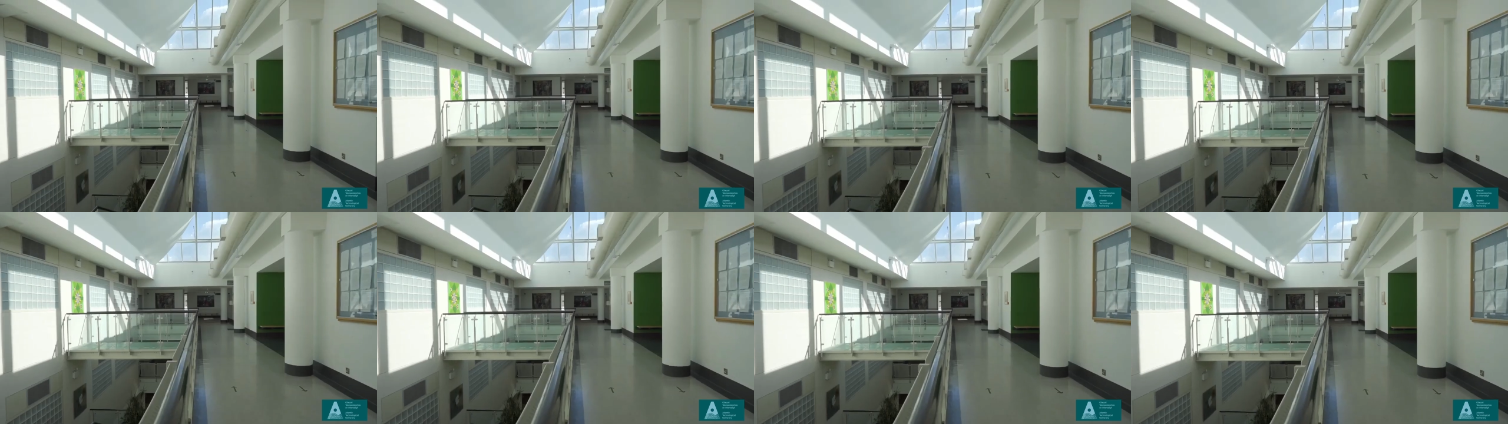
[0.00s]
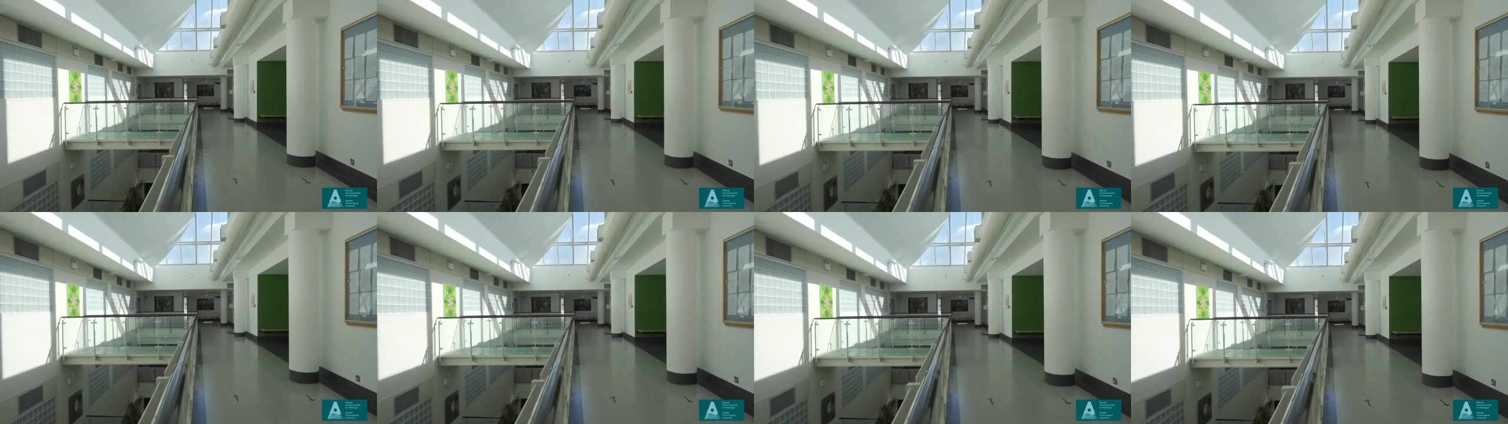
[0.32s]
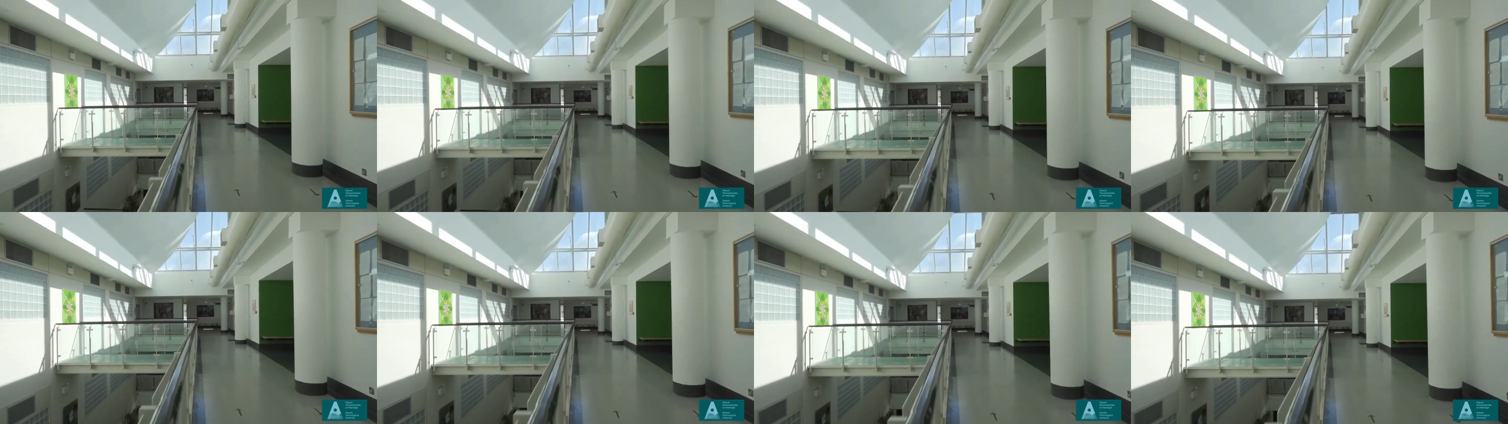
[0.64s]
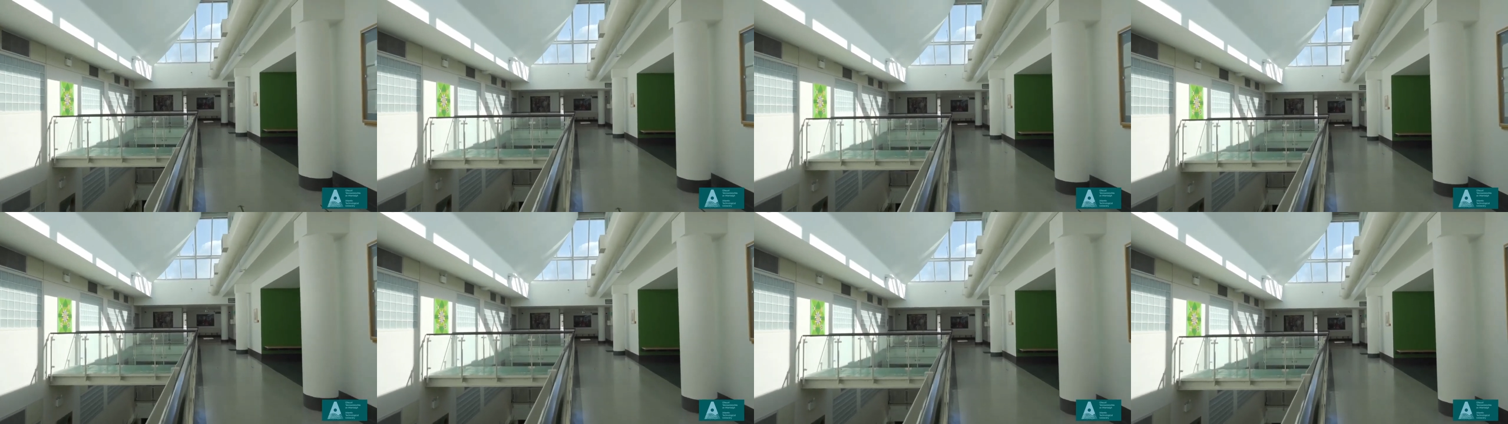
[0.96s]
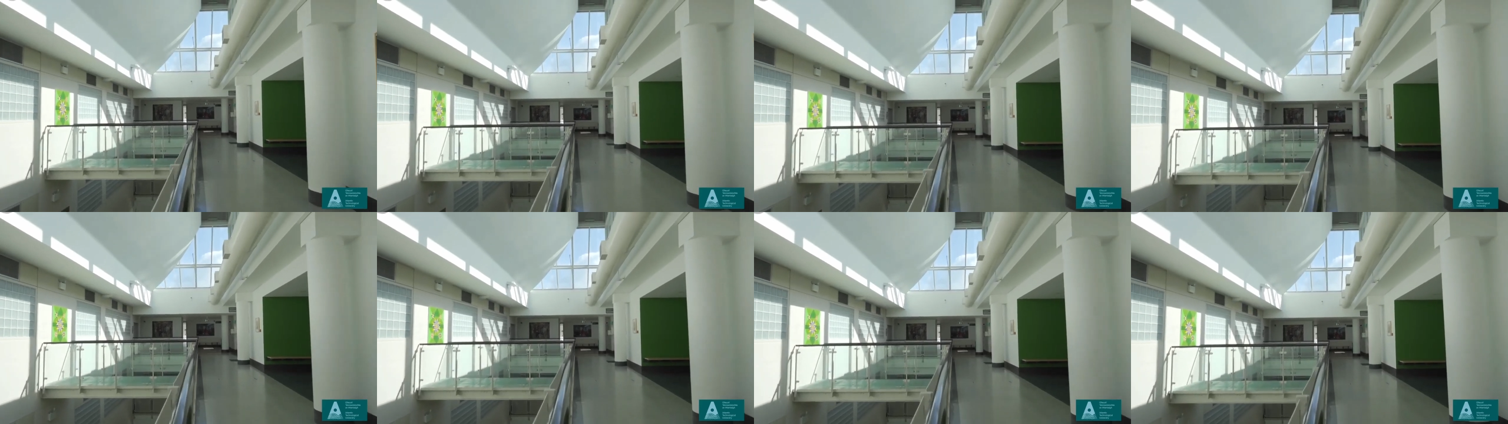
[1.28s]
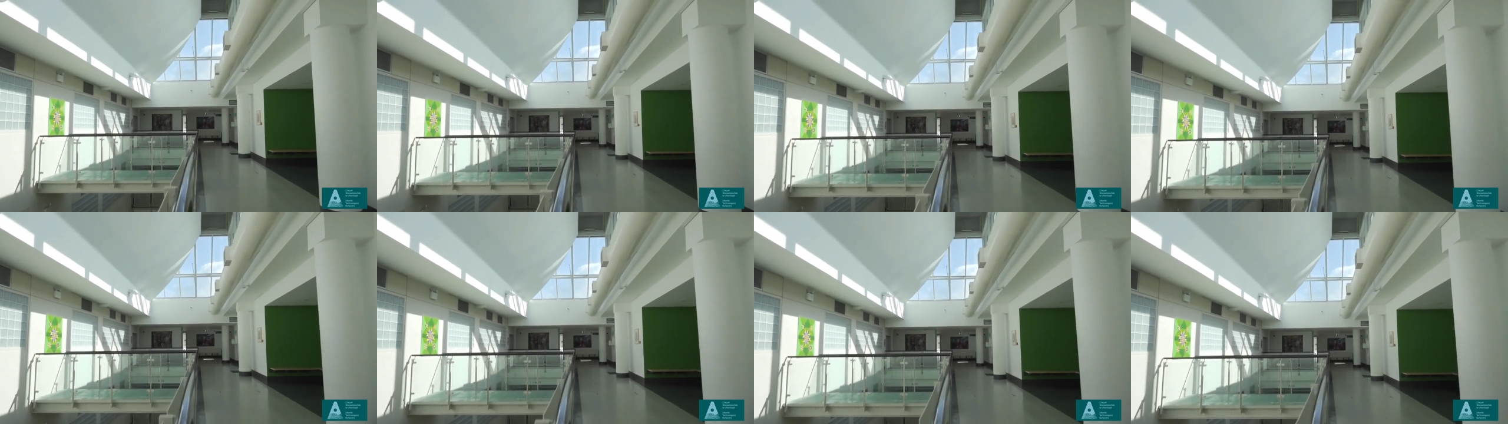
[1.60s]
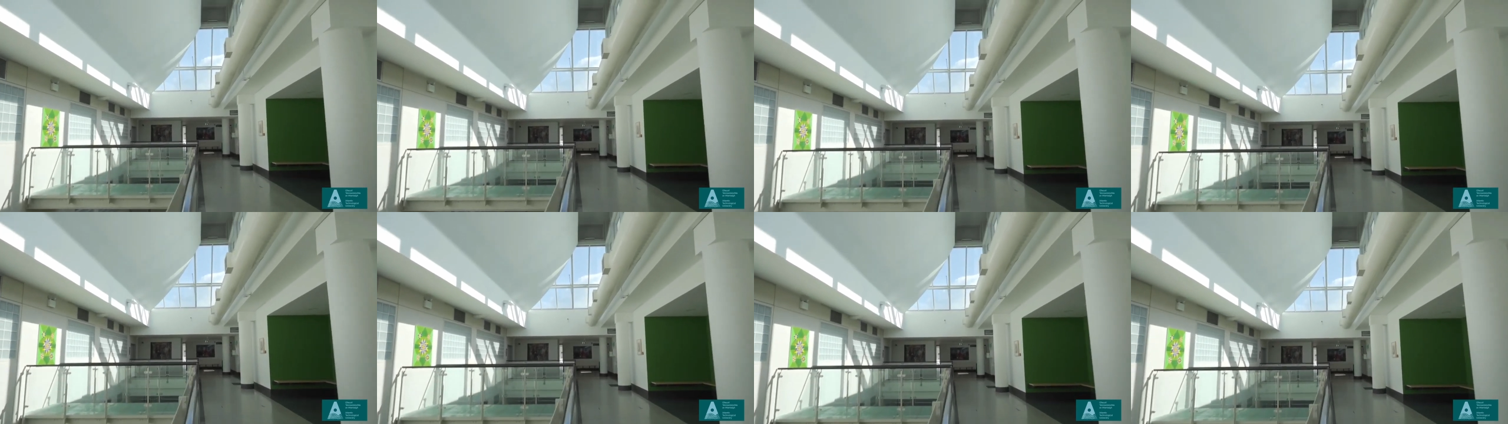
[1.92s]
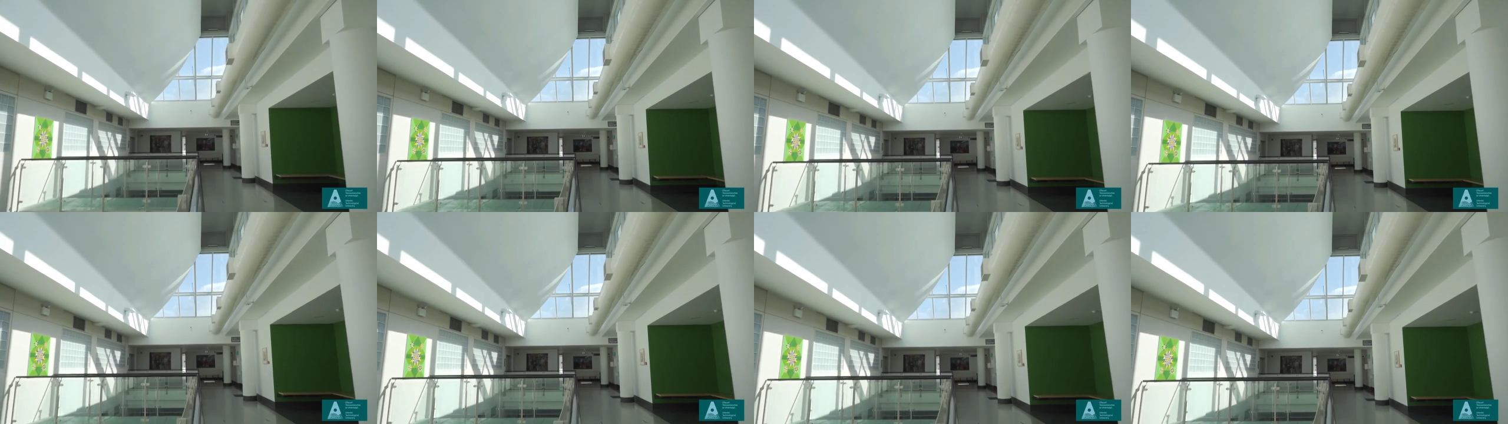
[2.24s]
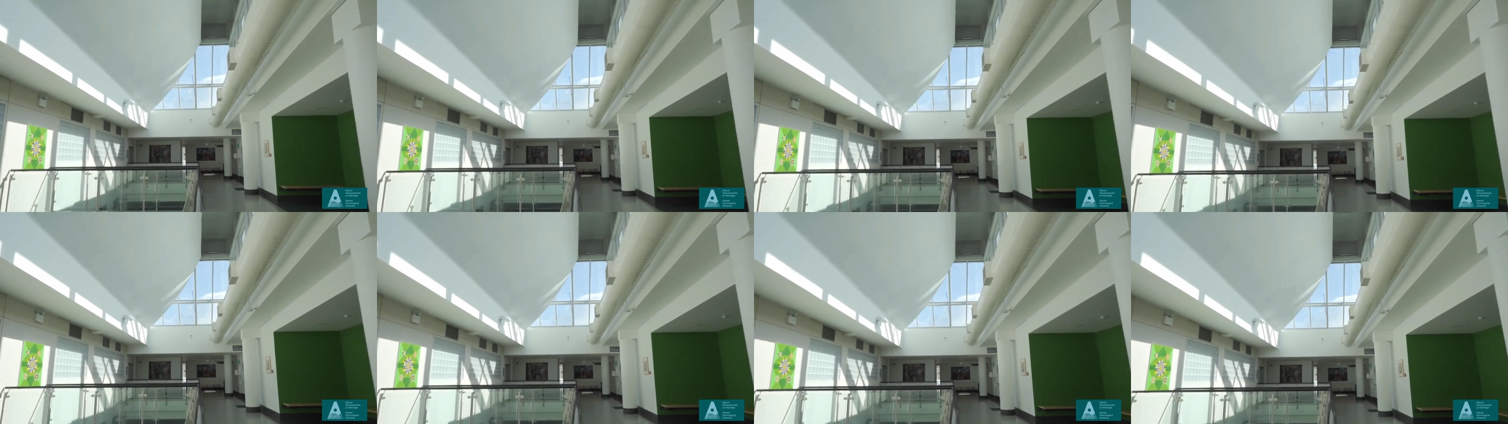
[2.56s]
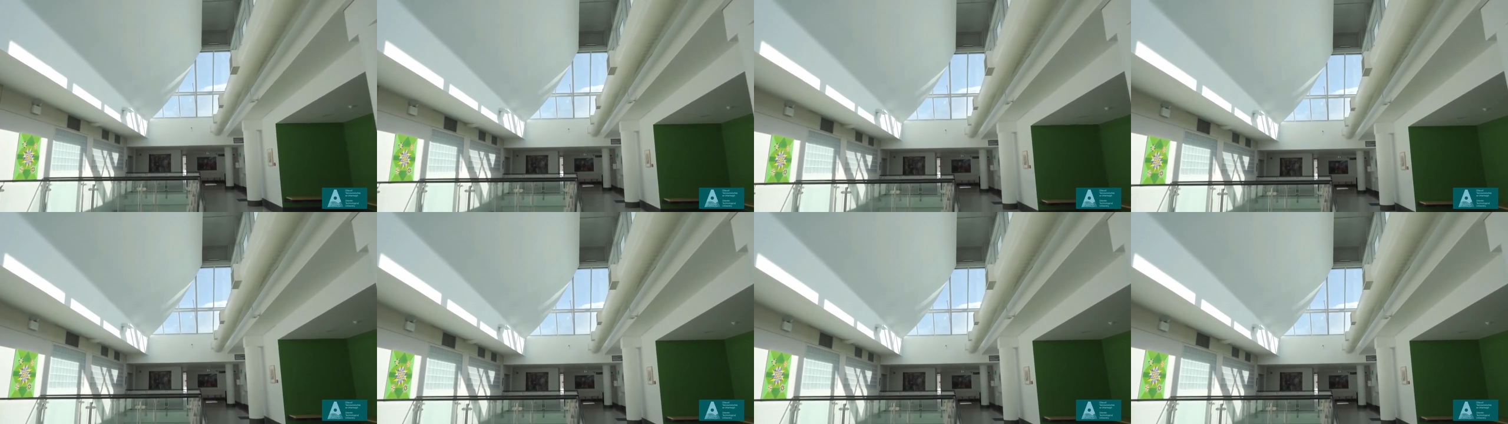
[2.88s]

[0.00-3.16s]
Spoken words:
[unreadable: no face in view]